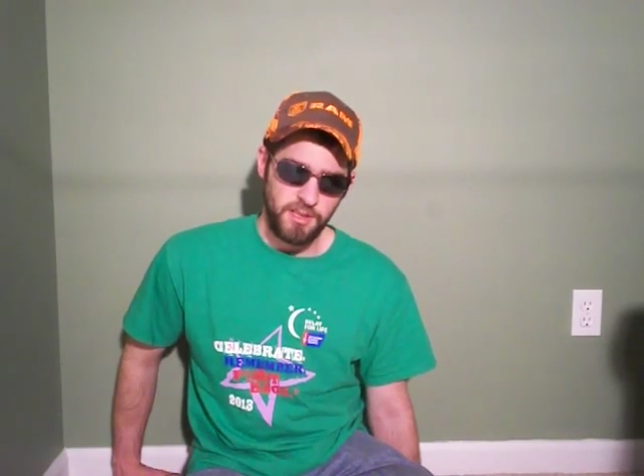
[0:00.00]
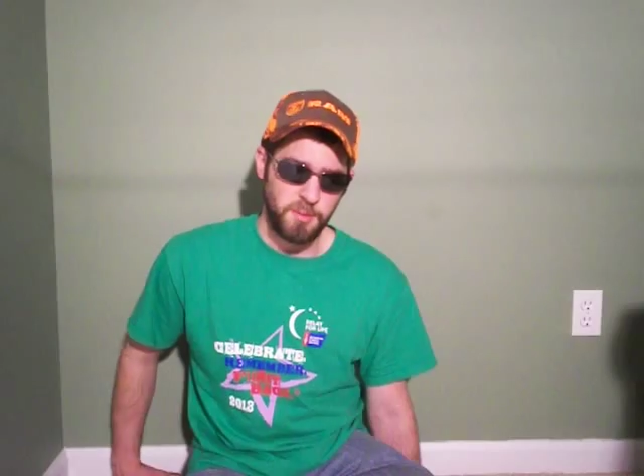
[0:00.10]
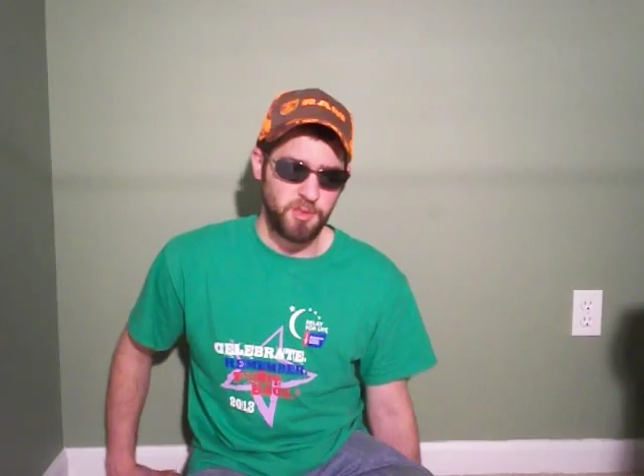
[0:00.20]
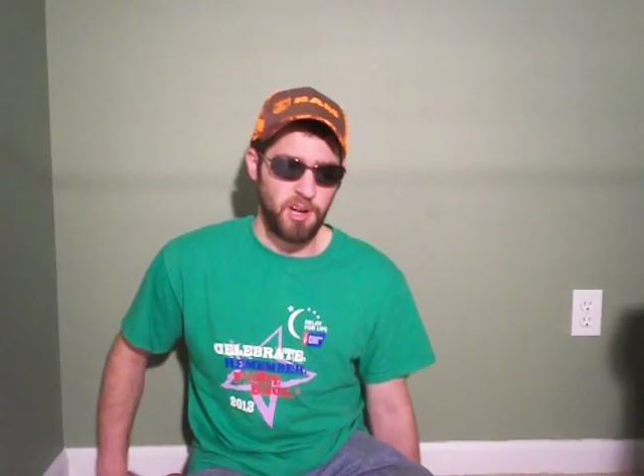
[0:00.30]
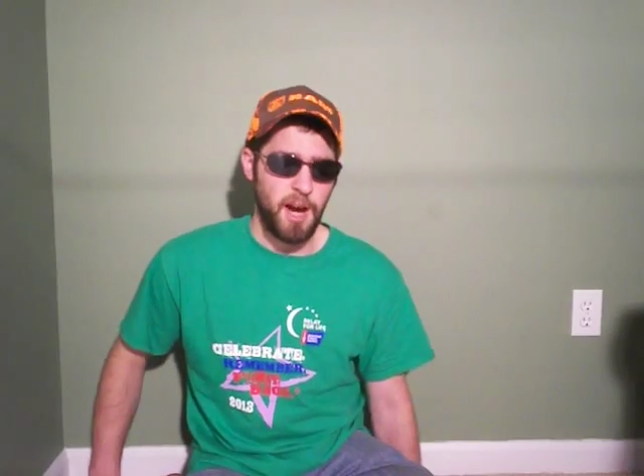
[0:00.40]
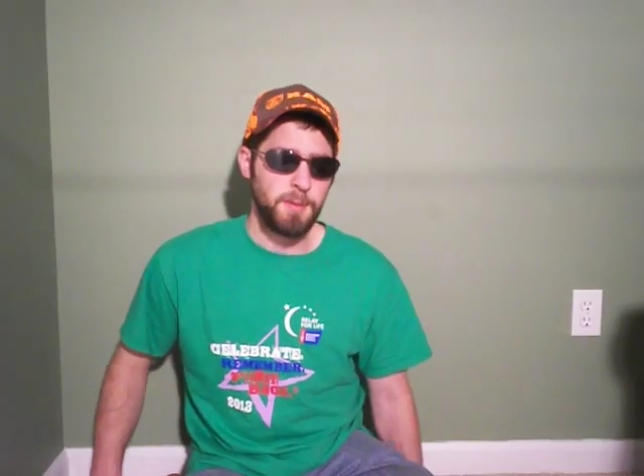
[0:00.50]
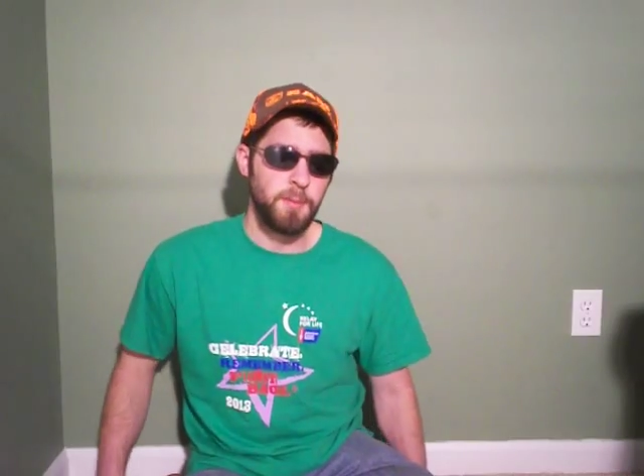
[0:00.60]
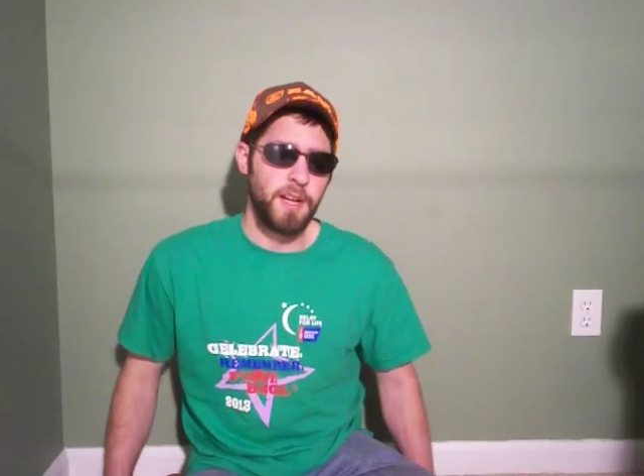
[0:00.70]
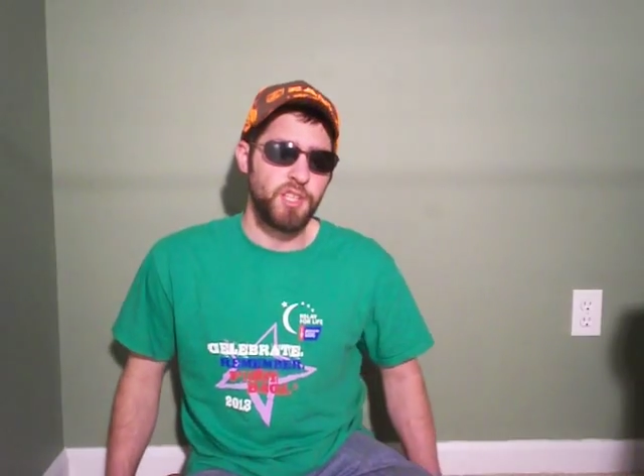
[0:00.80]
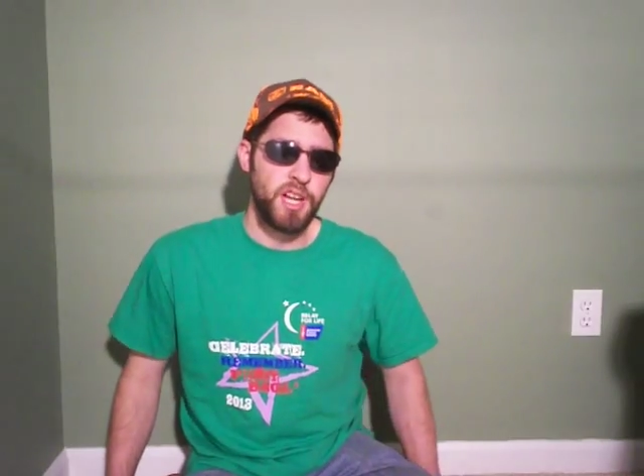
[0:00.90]
Subscribe to
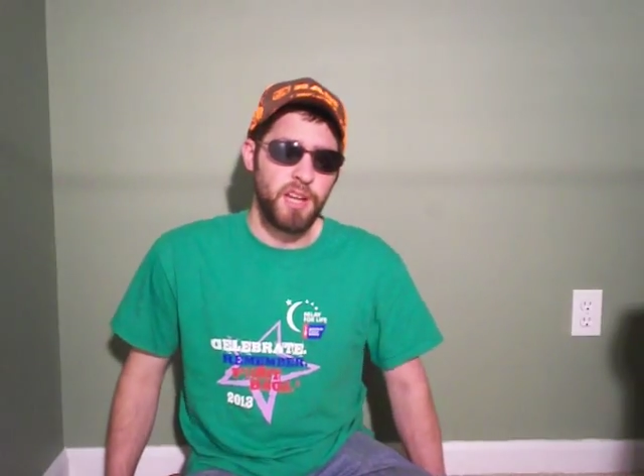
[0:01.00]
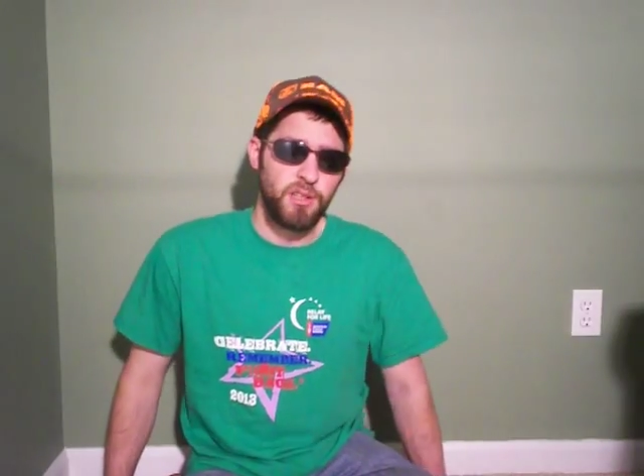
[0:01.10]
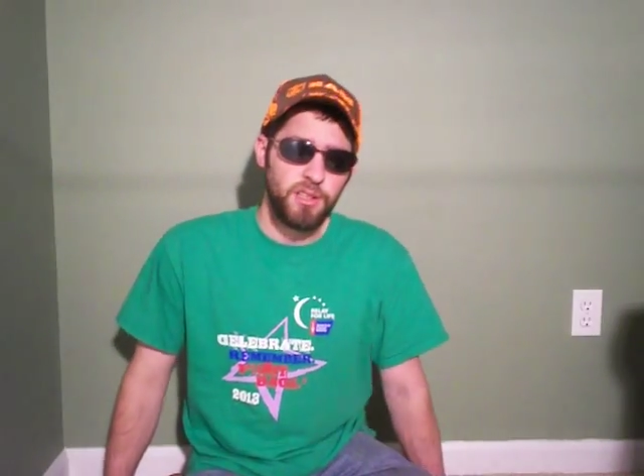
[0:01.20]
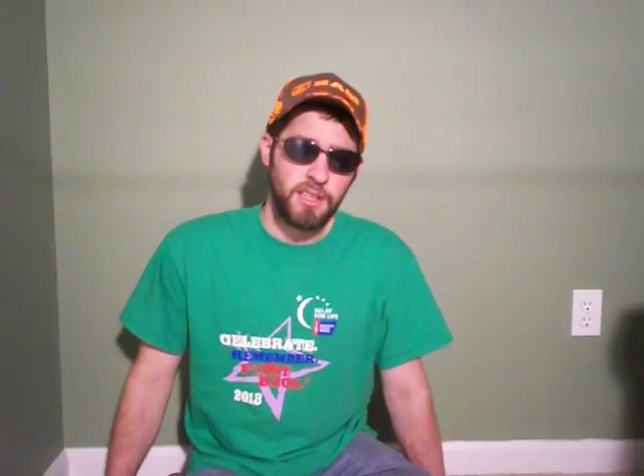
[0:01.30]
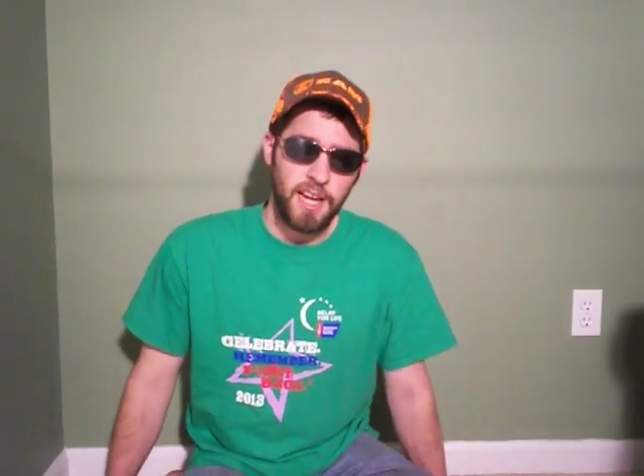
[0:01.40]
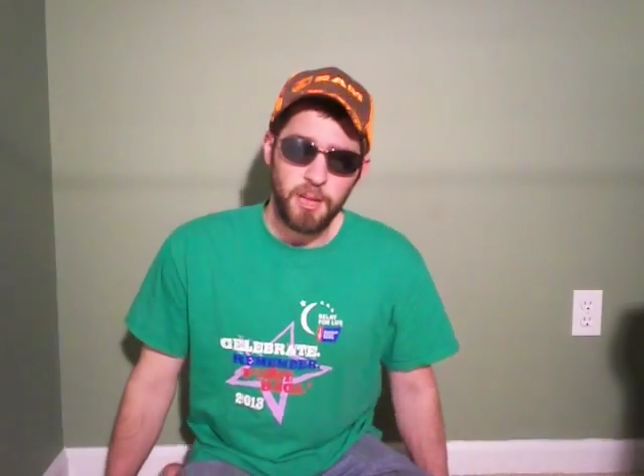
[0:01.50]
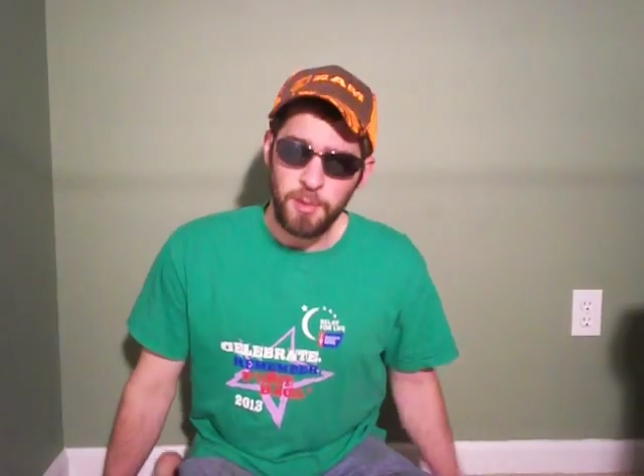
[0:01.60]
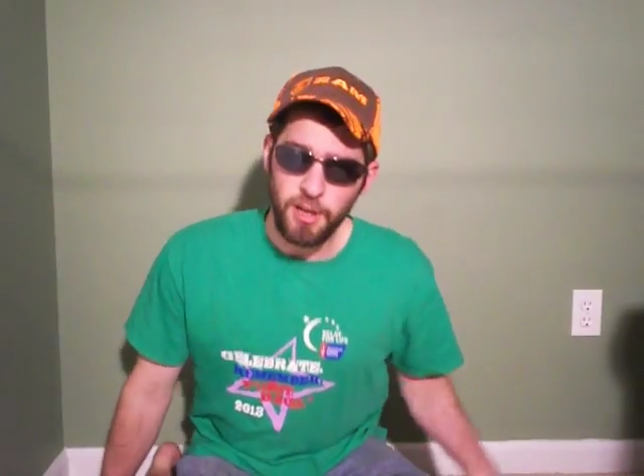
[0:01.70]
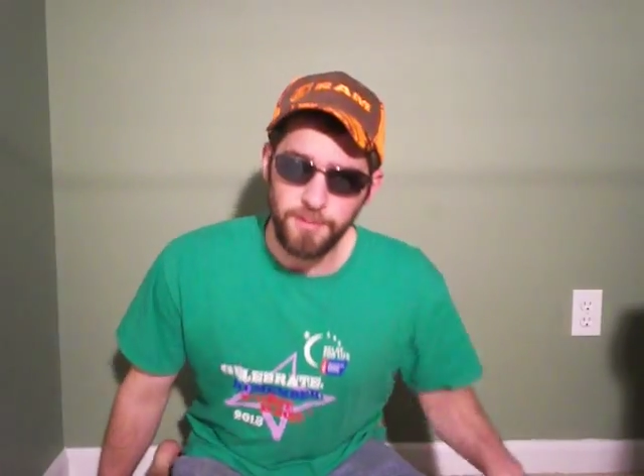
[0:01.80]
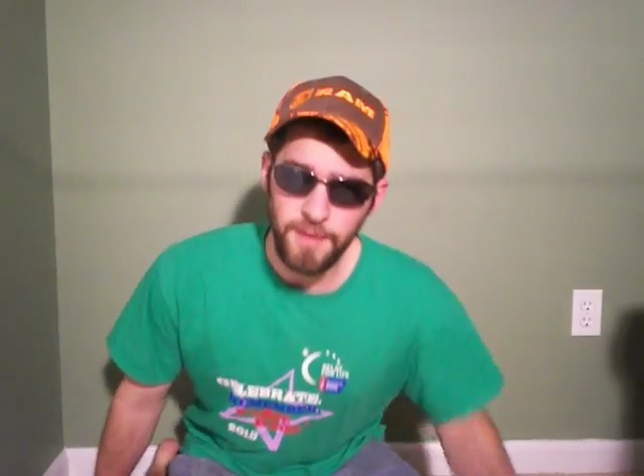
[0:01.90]
my channel, like
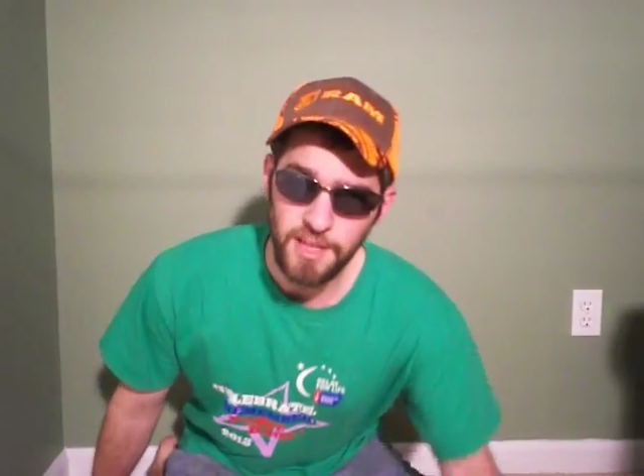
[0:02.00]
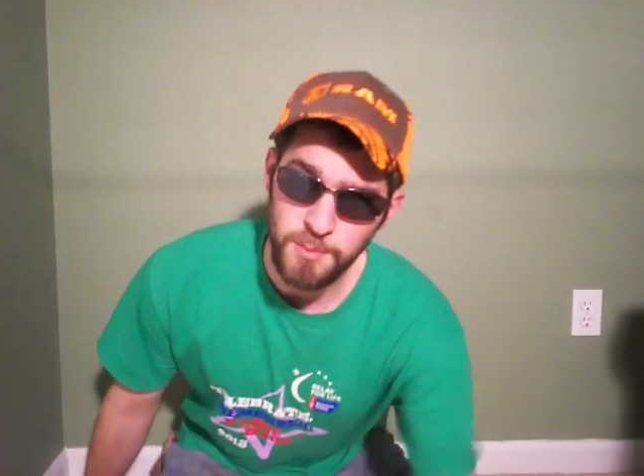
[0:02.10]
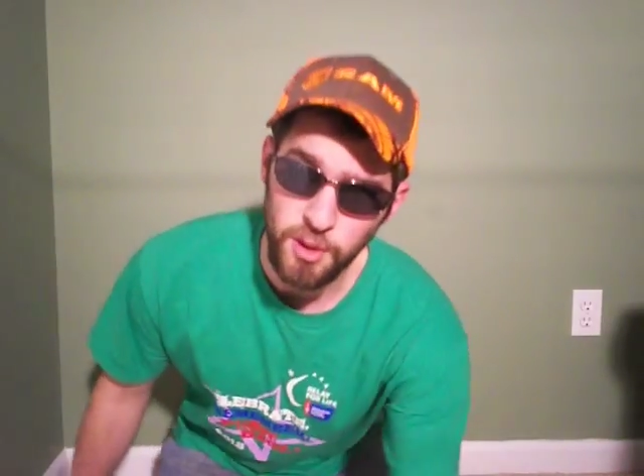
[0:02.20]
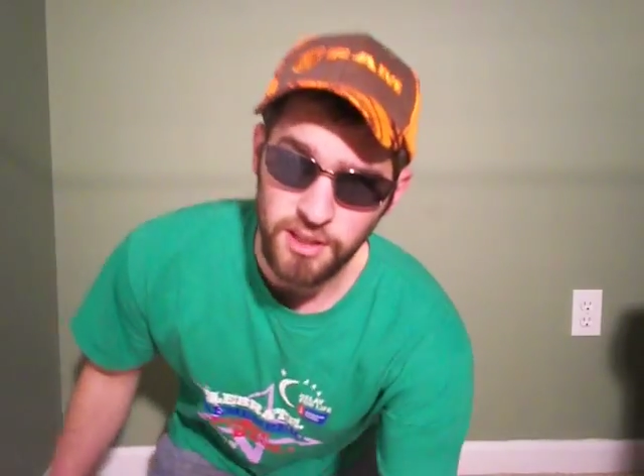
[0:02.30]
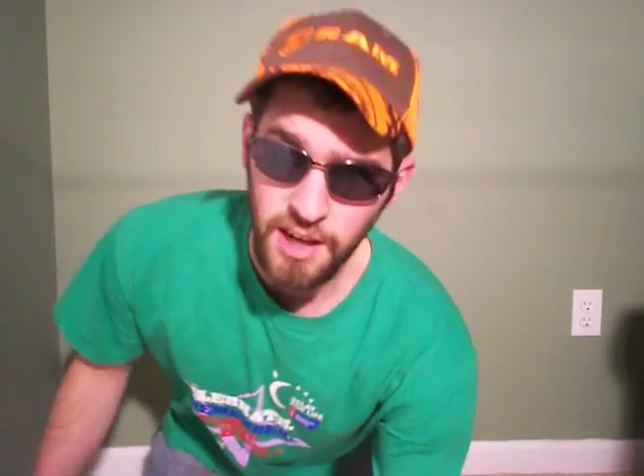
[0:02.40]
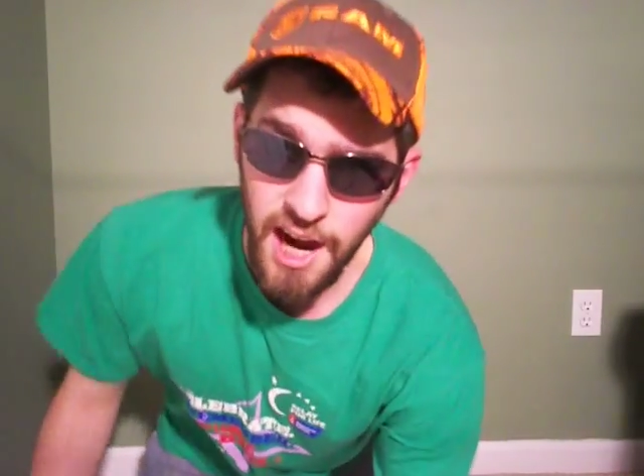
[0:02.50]
me on Facebook.